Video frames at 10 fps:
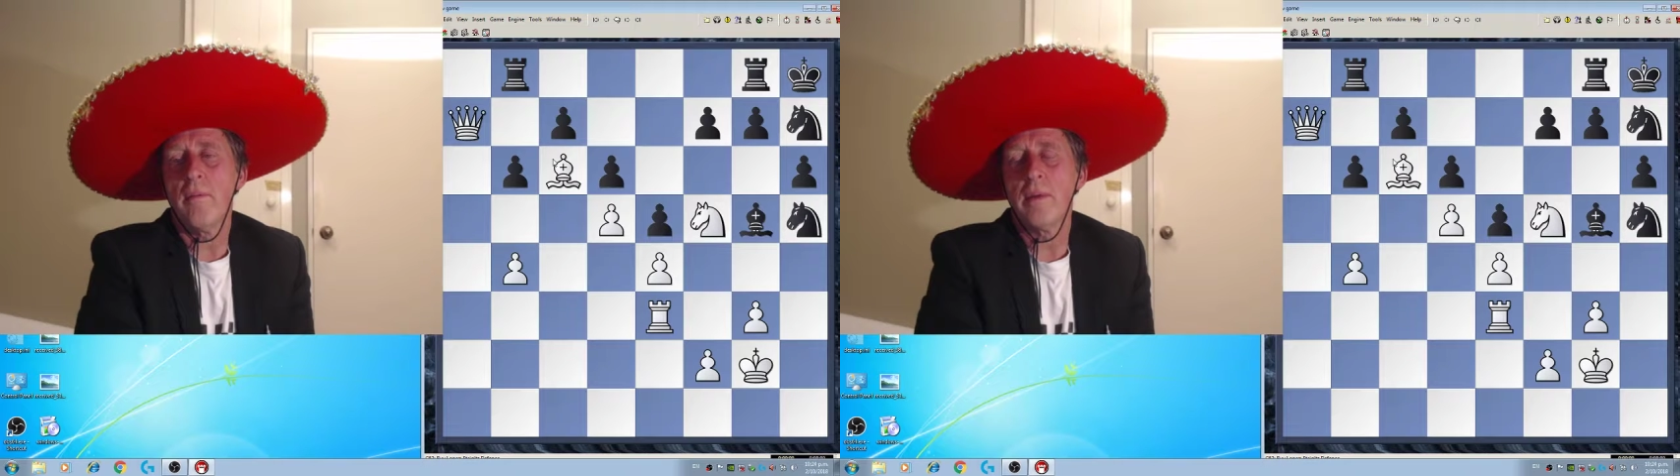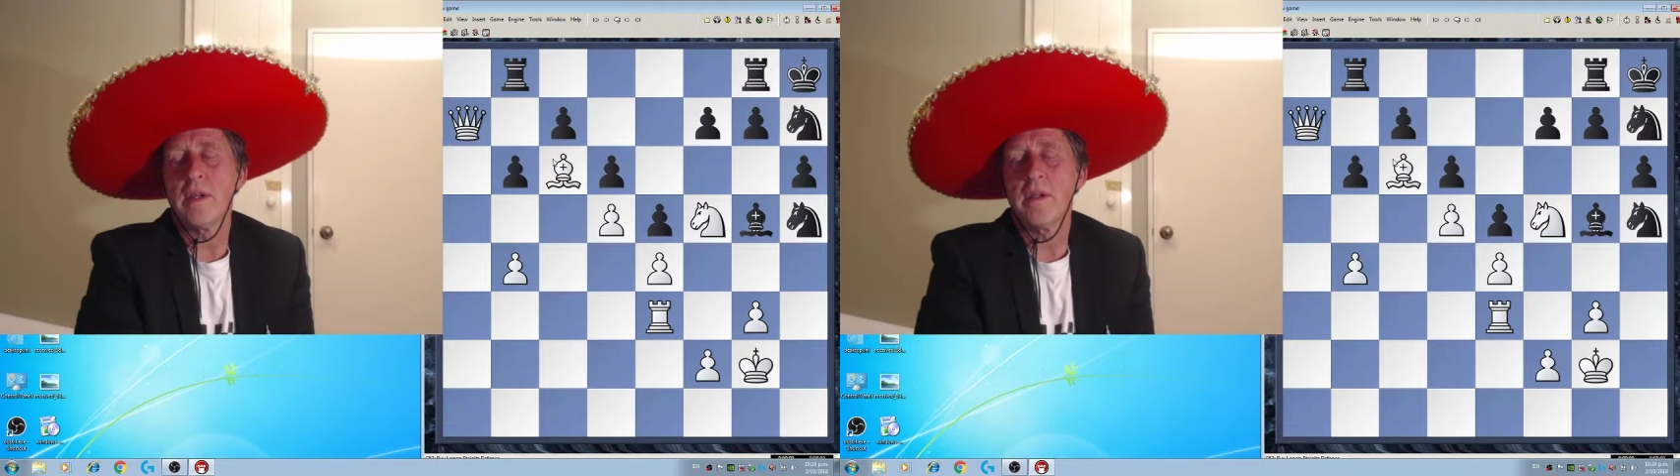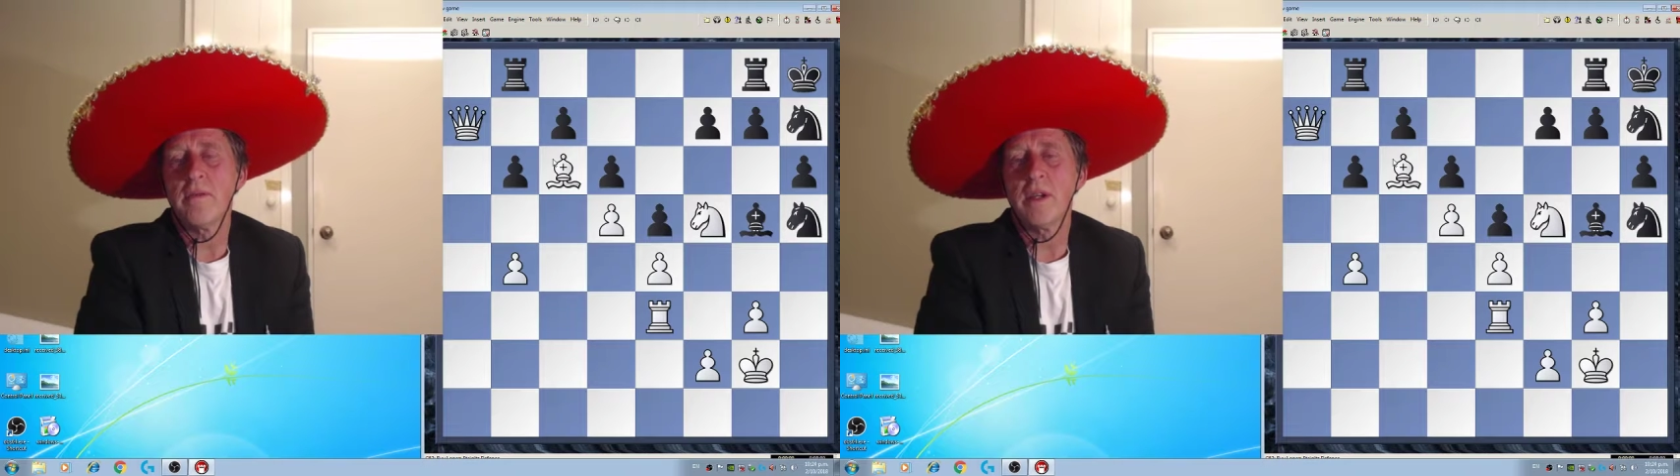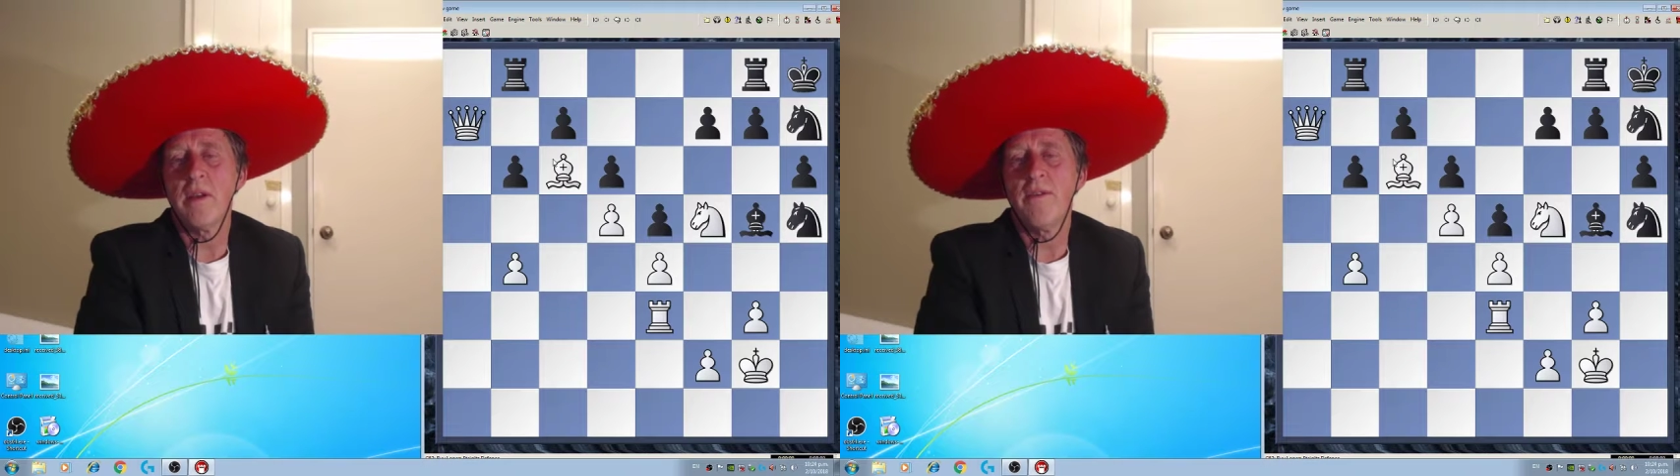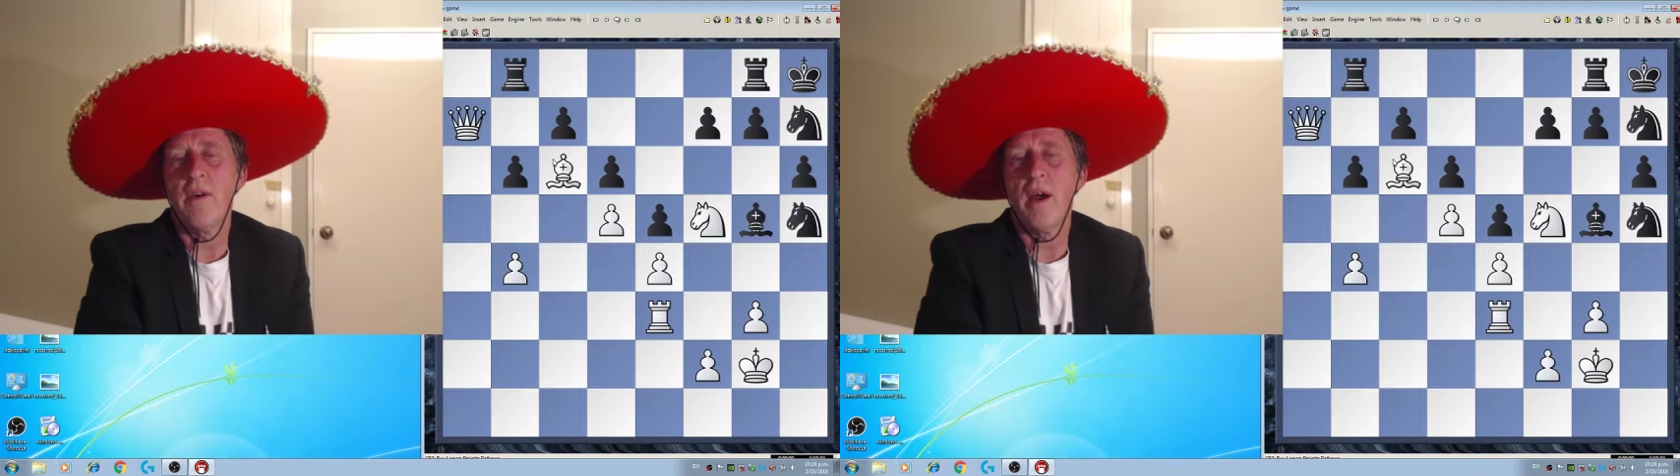bishop
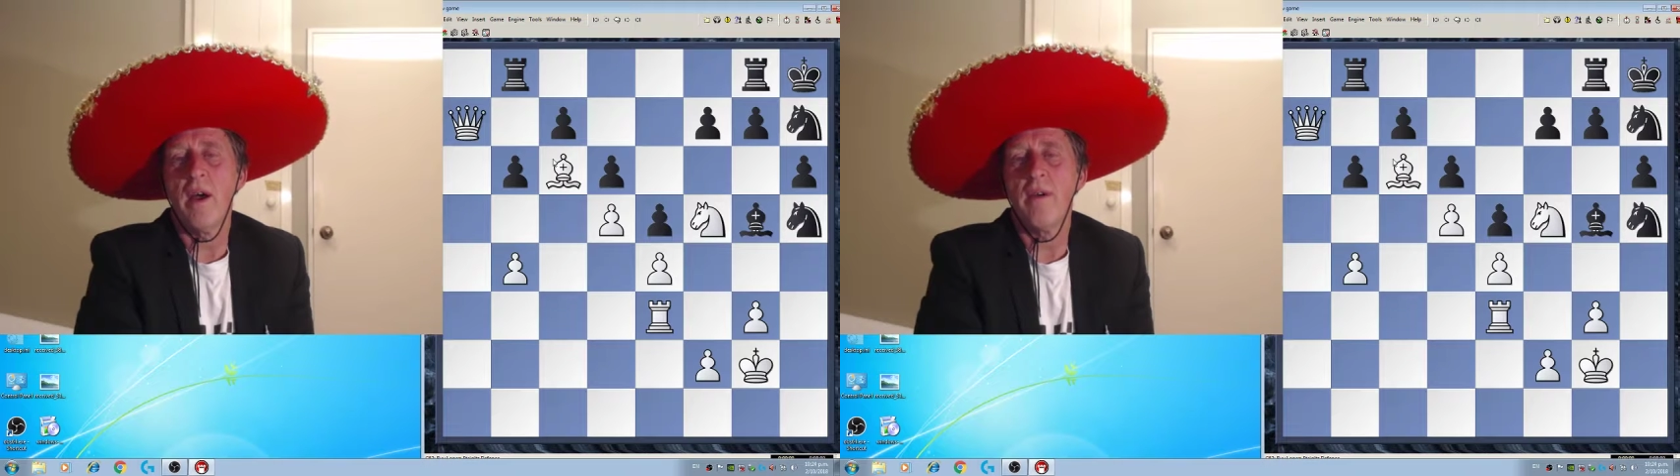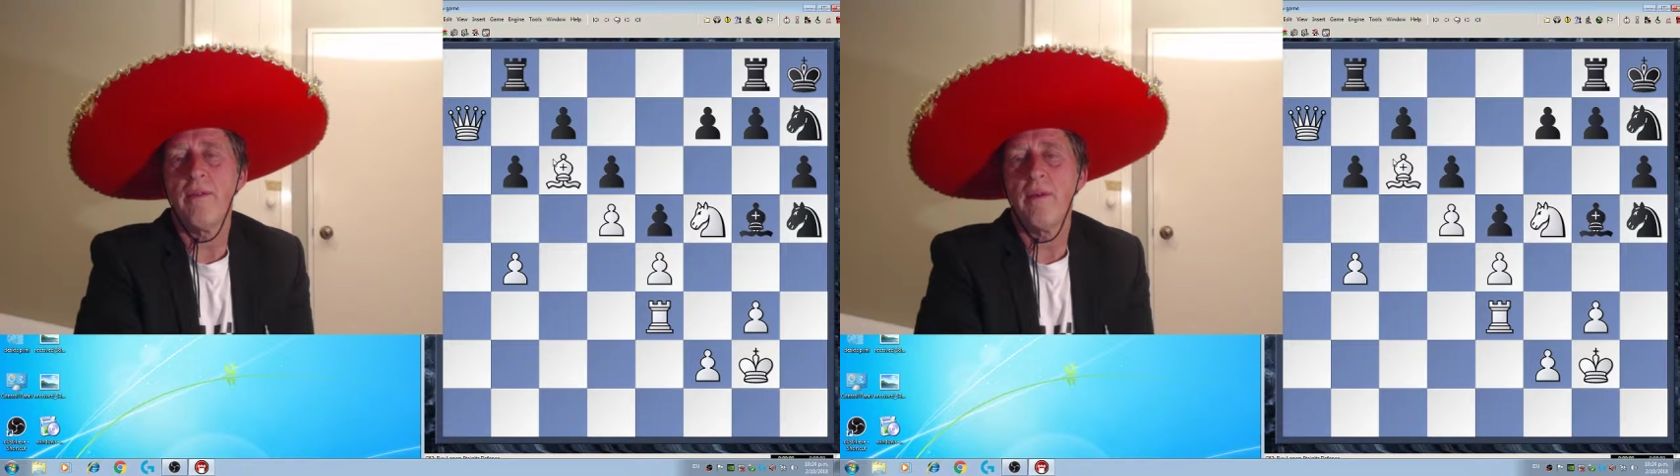g5.